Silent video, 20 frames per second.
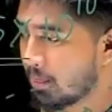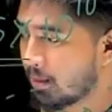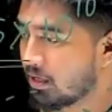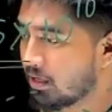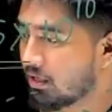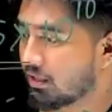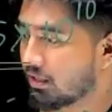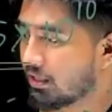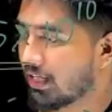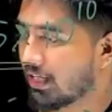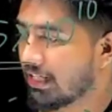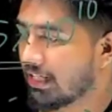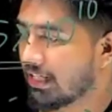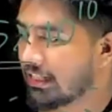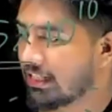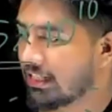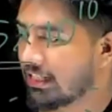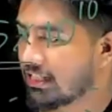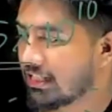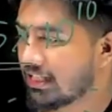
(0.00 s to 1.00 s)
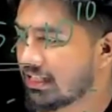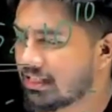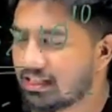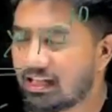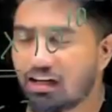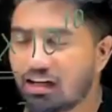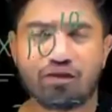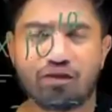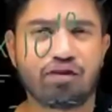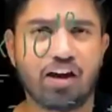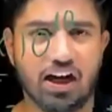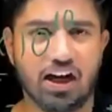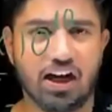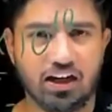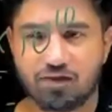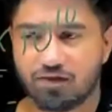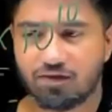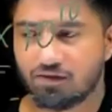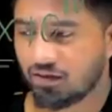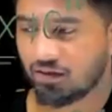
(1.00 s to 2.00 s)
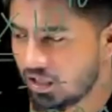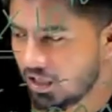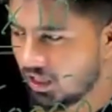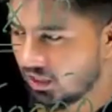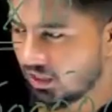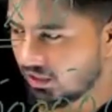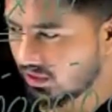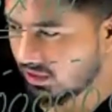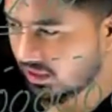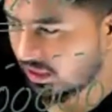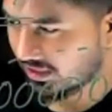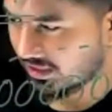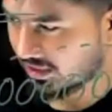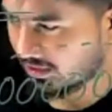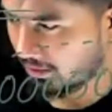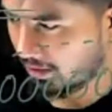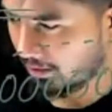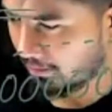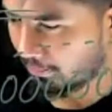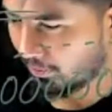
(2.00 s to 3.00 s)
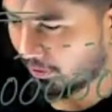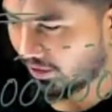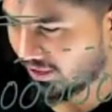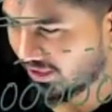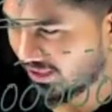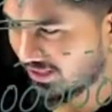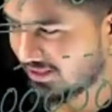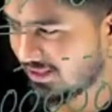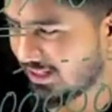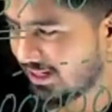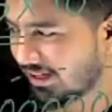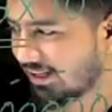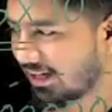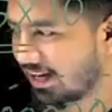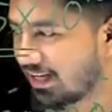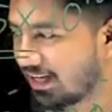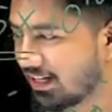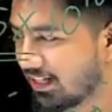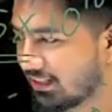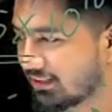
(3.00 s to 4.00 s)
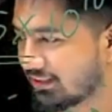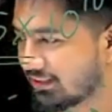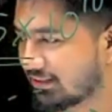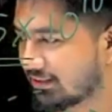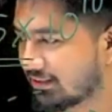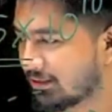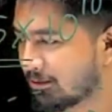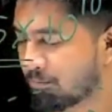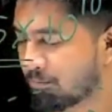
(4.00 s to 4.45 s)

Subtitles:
Okay, integer is that 5. The decimal point is the radix.